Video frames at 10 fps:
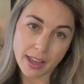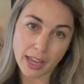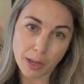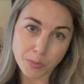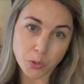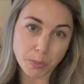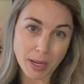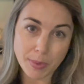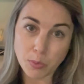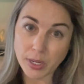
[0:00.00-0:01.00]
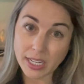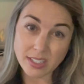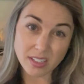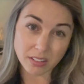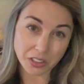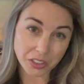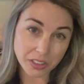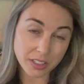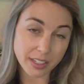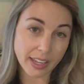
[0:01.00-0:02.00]
Um, or maybe we need to
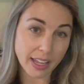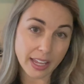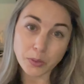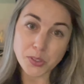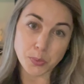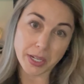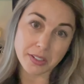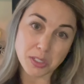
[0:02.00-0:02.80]
look elsewhere,